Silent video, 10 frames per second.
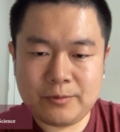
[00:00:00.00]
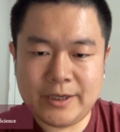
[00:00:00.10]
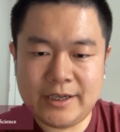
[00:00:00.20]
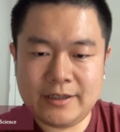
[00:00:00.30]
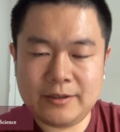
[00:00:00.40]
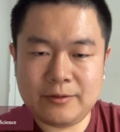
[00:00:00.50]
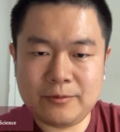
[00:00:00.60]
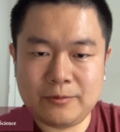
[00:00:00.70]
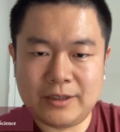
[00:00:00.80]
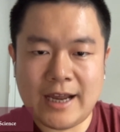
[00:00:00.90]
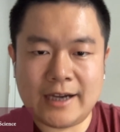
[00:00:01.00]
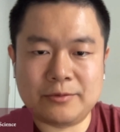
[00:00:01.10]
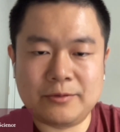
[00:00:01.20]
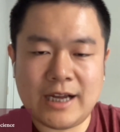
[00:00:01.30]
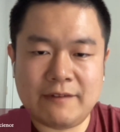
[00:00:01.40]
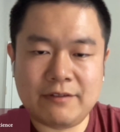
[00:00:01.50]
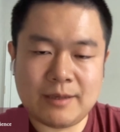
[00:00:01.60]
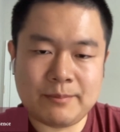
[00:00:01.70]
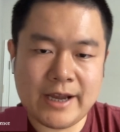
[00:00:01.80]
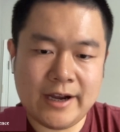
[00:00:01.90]
we would like to have
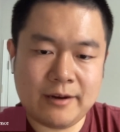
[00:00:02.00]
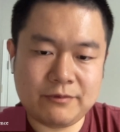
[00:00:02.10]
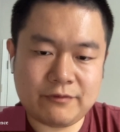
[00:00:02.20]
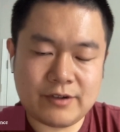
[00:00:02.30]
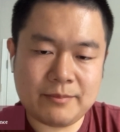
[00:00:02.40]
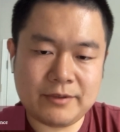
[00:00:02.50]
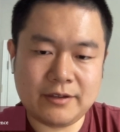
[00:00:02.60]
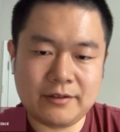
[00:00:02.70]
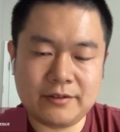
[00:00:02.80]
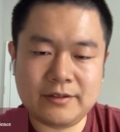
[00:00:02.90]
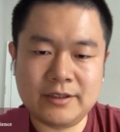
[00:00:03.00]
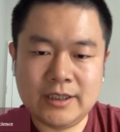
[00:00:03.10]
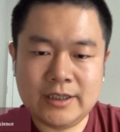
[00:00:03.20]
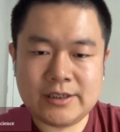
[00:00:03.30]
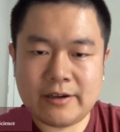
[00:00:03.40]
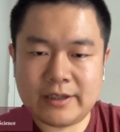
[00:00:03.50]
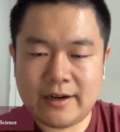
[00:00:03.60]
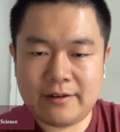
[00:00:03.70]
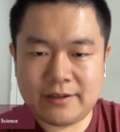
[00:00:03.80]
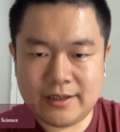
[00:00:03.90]
some help from those
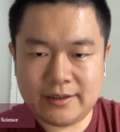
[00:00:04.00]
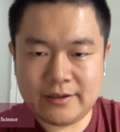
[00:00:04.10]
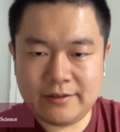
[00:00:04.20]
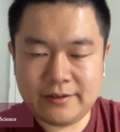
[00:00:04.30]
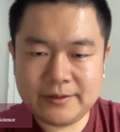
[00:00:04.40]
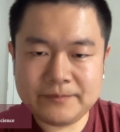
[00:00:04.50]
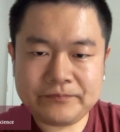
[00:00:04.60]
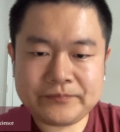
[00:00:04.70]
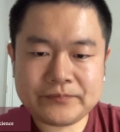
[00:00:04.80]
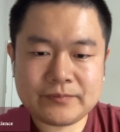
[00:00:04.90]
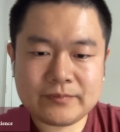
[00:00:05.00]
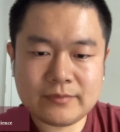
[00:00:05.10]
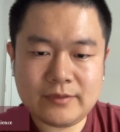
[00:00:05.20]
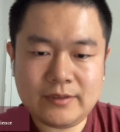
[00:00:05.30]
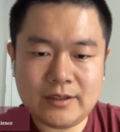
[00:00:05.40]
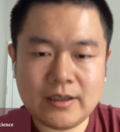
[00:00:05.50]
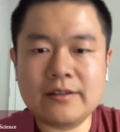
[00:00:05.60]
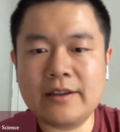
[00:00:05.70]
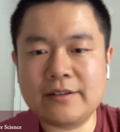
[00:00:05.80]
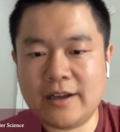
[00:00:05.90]
childcare centers.
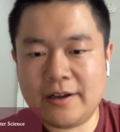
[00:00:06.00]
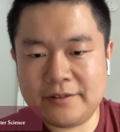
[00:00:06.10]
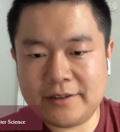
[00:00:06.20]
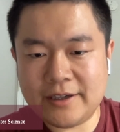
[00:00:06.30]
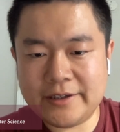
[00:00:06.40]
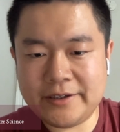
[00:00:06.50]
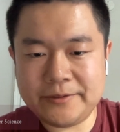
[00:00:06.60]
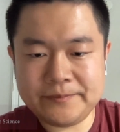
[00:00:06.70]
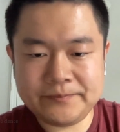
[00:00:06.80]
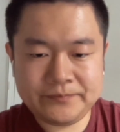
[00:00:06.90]
That's all. Thank you.